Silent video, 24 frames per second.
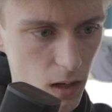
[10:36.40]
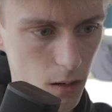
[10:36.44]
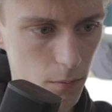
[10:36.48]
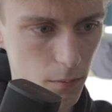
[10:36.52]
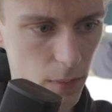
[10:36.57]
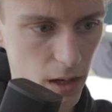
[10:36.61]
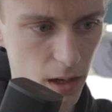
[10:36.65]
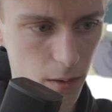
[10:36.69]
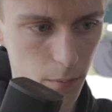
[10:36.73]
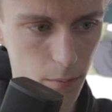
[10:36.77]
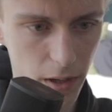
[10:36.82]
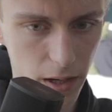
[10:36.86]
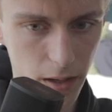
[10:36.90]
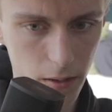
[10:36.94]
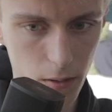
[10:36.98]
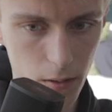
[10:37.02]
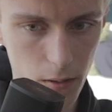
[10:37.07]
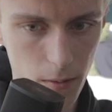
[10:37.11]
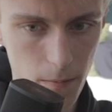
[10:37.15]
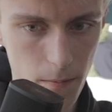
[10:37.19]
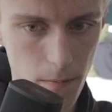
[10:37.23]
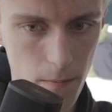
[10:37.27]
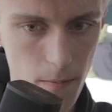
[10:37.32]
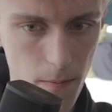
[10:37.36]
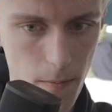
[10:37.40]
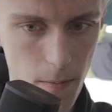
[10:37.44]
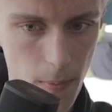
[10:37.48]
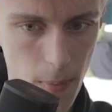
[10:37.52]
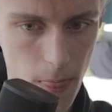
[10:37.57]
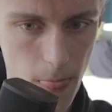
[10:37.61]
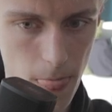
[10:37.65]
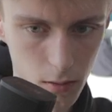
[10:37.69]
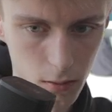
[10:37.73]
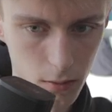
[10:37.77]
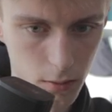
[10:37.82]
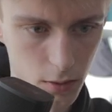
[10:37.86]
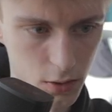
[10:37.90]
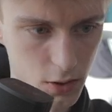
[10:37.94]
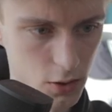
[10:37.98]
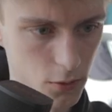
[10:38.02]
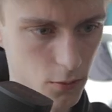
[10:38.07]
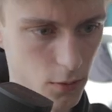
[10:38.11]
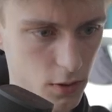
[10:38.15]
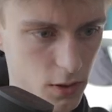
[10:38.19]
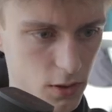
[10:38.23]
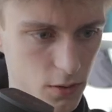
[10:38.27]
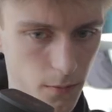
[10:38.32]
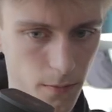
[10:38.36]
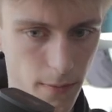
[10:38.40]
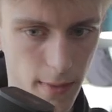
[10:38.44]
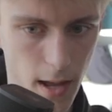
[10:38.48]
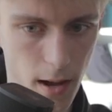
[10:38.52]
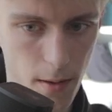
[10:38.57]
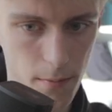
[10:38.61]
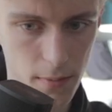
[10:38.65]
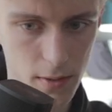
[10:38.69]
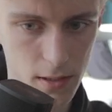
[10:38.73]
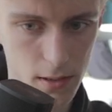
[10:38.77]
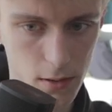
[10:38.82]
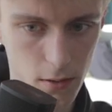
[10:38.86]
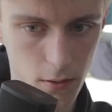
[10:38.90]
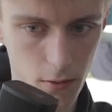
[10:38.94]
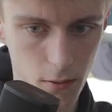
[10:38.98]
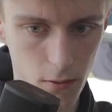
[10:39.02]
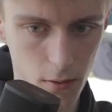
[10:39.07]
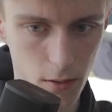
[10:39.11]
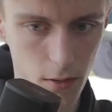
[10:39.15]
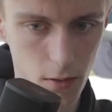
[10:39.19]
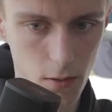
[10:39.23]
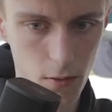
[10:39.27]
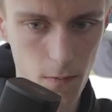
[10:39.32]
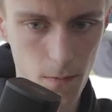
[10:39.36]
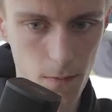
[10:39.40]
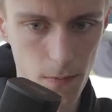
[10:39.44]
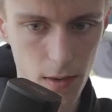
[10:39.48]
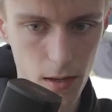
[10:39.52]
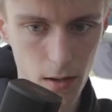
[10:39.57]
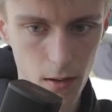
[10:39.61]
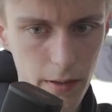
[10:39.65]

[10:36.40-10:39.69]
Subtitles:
make it bigger. You also want some depth, so, you know.